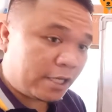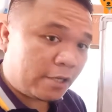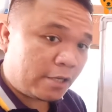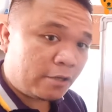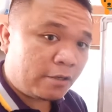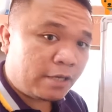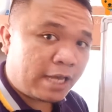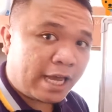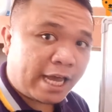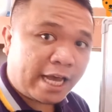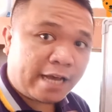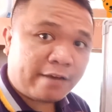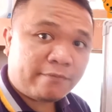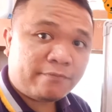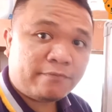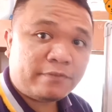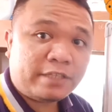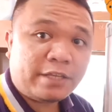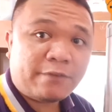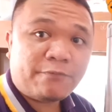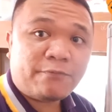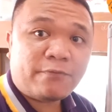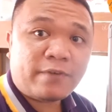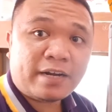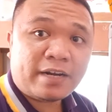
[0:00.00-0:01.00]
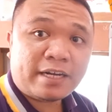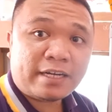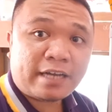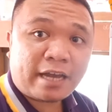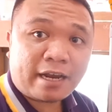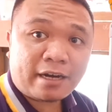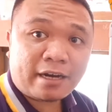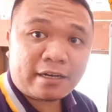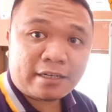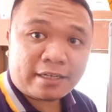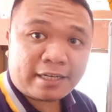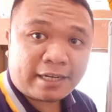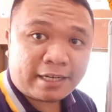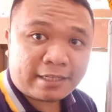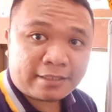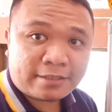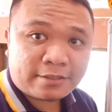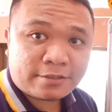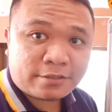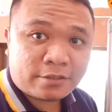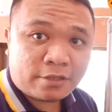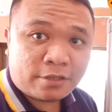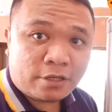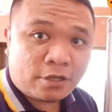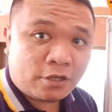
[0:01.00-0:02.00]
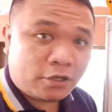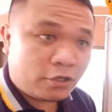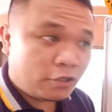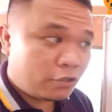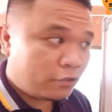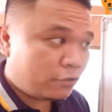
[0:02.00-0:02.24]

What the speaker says: They have different haircuts.